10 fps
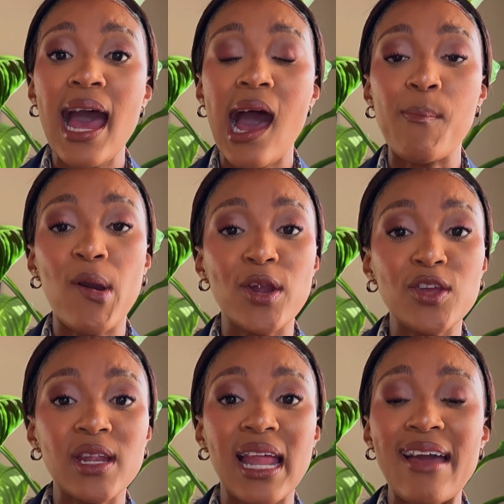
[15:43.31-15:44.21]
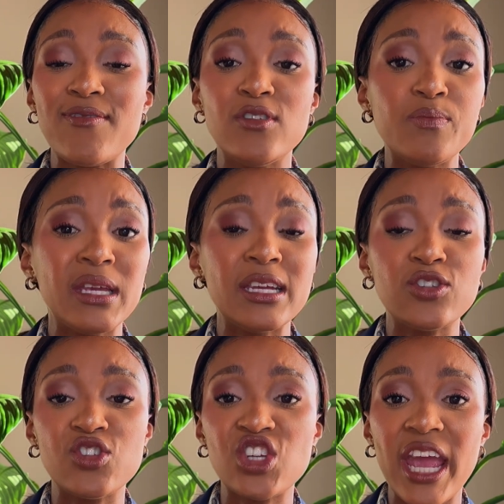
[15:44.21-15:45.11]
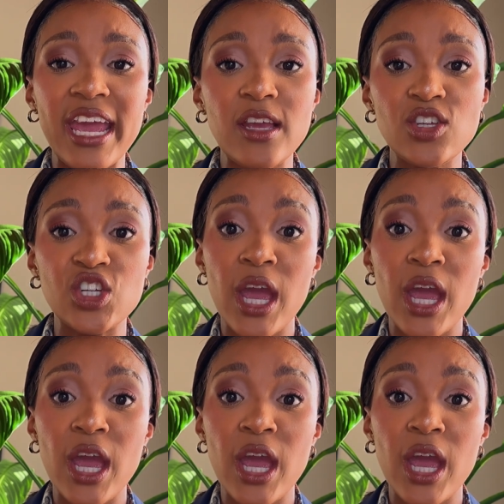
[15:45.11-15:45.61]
upon your life, you begin to change